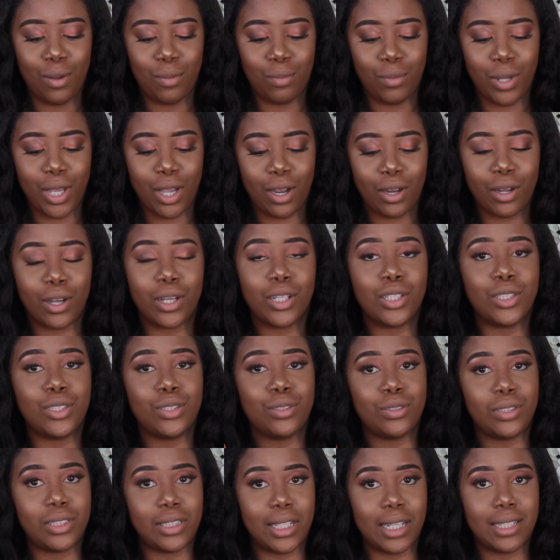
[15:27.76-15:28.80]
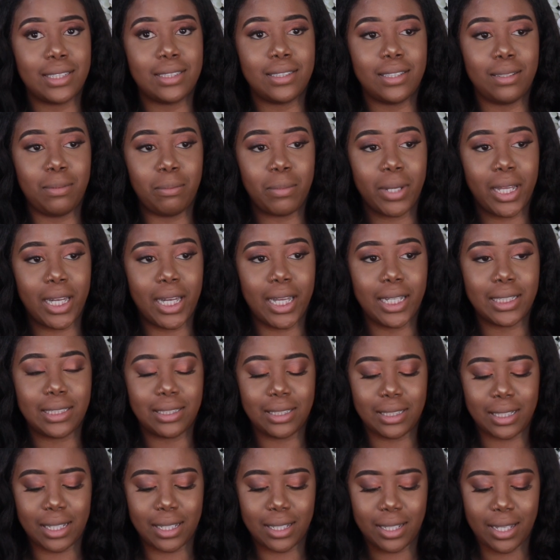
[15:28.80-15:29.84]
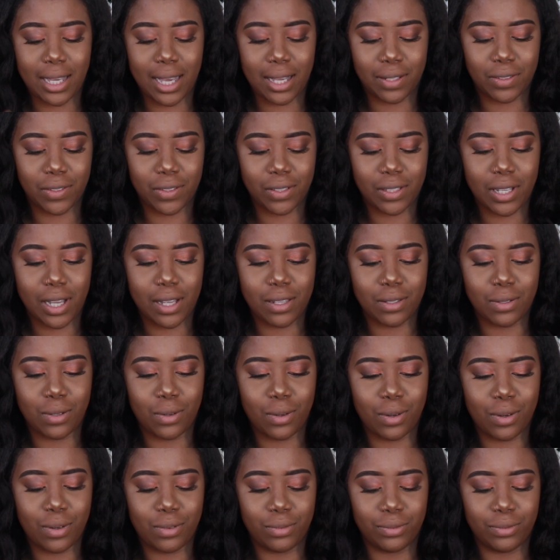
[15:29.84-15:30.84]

We are going to do 60 minutes daily exercise goal.